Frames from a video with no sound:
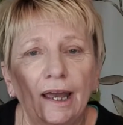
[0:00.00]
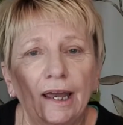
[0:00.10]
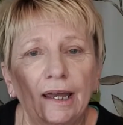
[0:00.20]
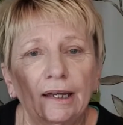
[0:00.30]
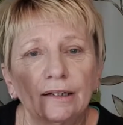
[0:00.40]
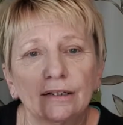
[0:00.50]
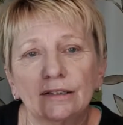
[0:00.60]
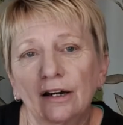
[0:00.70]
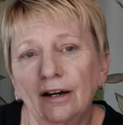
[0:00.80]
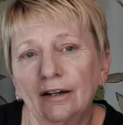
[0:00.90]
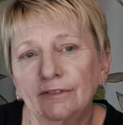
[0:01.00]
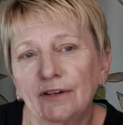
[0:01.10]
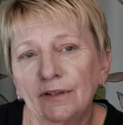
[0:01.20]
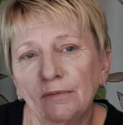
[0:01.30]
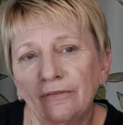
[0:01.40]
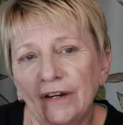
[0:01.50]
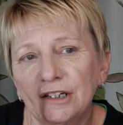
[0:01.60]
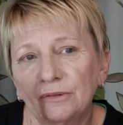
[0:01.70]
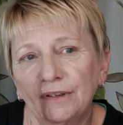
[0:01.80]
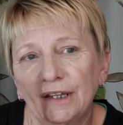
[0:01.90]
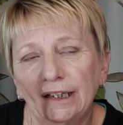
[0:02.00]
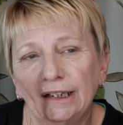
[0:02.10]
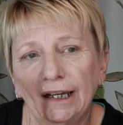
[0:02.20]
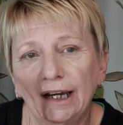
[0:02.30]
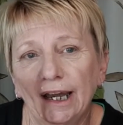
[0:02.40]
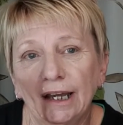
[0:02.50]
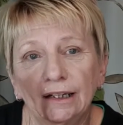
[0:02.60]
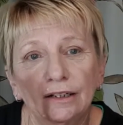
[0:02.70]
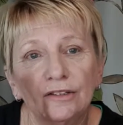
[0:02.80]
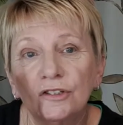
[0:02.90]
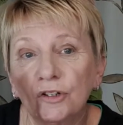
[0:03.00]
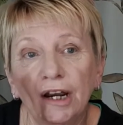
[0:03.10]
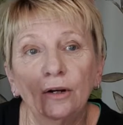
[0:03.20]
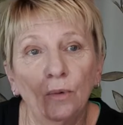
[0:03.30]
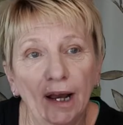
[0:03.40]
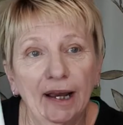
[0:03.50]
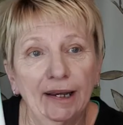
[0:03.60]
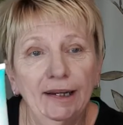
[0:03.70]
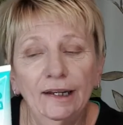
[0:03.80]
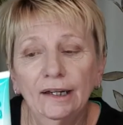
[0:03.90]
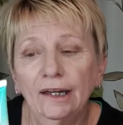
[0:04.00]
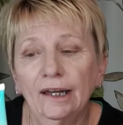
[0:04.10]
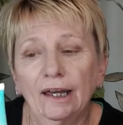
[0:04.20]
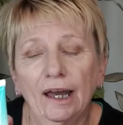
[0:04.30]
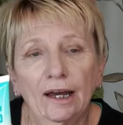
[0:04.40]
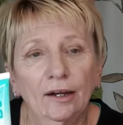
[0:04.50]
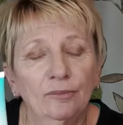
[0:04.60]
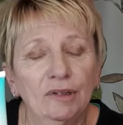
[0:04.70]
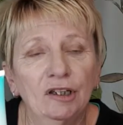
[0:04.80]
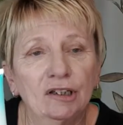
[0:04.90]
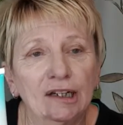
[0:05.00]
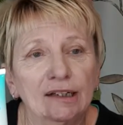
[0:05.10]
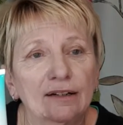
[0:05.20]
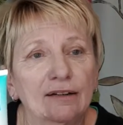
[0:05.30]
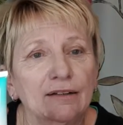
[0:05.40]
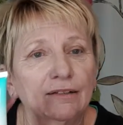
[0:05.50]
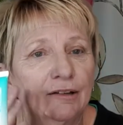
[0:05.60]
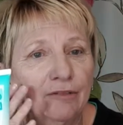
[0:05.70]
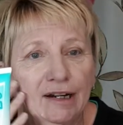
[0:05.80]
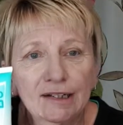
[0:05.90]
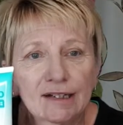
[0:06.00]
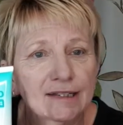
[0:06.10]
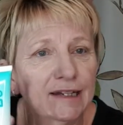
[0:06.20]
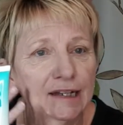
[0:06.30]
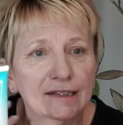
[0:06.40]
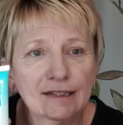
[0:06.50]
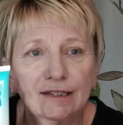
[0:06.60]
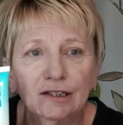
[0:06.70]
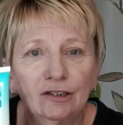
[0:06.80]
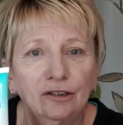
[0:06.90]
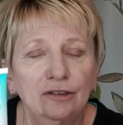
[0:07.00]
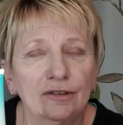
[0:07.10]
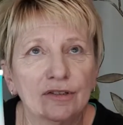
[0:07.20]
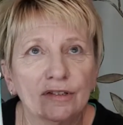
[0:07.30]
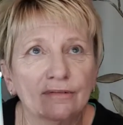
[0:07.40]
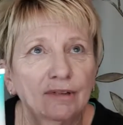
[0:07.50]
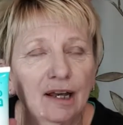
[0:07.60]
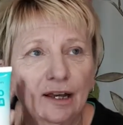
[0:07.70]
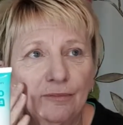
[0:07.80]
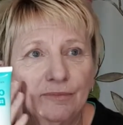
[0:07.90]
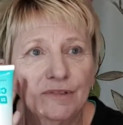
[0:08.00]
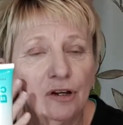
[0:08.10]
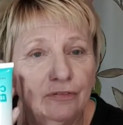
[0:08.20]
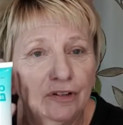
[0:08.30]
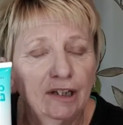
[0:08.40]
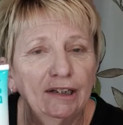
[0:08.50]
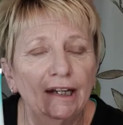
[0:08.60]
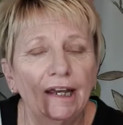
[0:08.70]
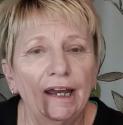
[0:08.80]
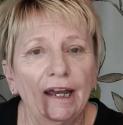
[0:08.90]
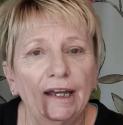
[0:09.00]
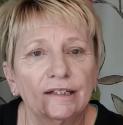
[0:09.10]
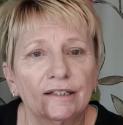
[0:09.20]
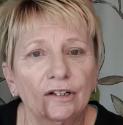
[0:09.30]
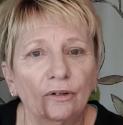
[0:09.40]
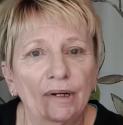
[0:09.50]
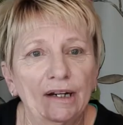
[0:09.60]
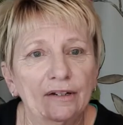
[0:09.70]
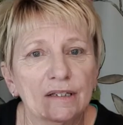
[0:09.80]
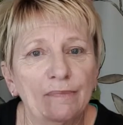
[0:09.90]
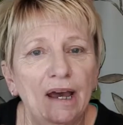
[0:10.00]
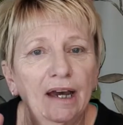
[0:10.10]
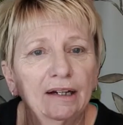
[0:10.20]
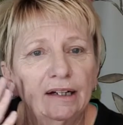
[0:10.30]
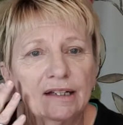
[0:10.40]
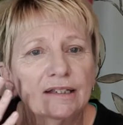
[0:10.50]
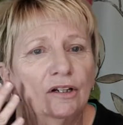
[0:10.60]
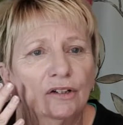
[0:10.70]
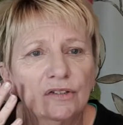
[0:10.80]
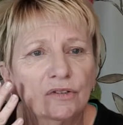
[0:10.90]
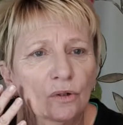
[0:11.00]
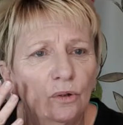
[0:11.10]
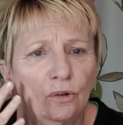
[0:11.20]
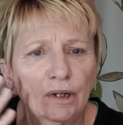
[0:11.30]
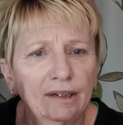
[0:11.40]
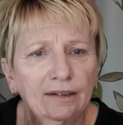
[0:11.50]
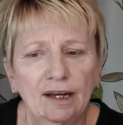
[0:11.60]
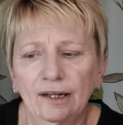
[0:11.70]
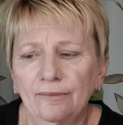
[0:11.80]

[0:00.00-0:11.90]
and I've given them a facial with the Clear, and straight away the redness tends to soften. It's nowhere near as bad, and it's not as sore and